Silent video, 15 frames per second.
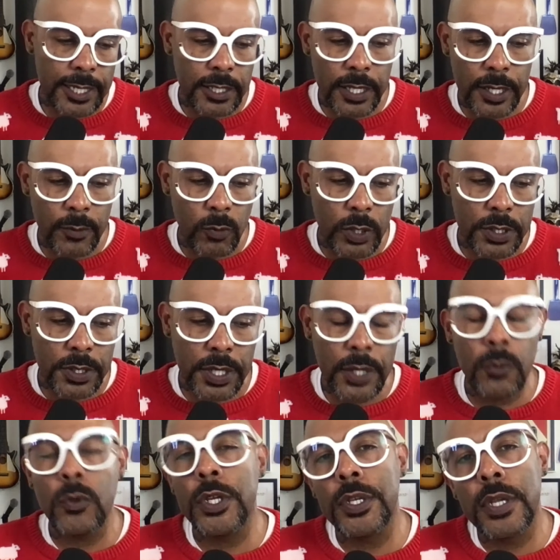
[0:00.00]

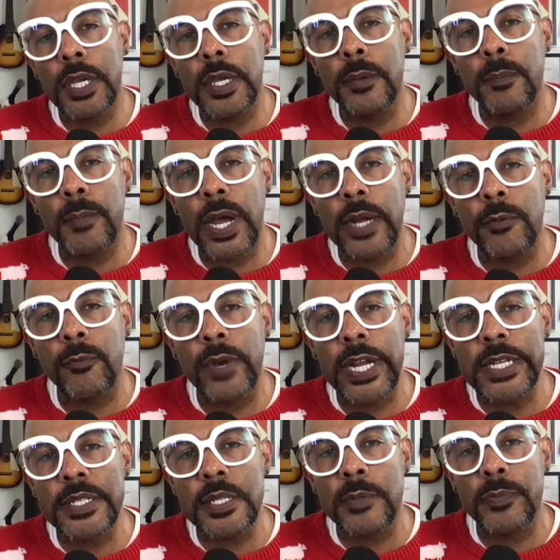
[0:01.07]
it might
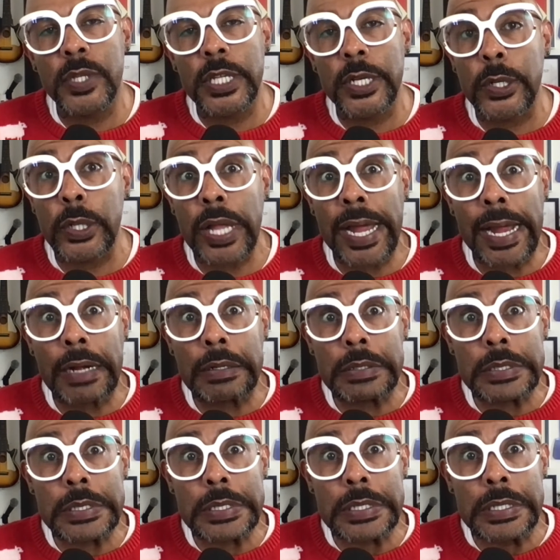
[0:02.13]
raise some political
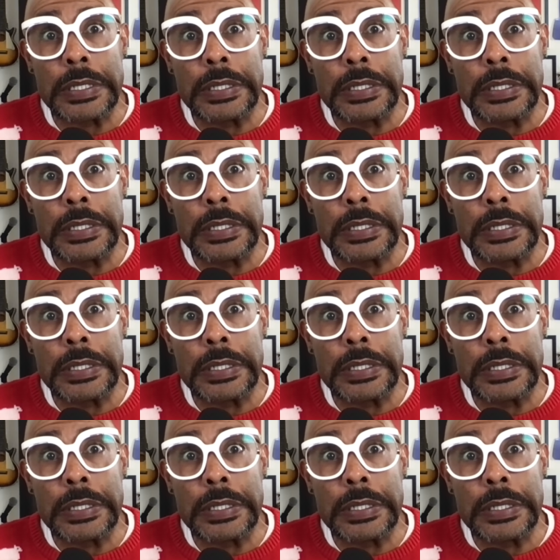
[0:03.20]
hackles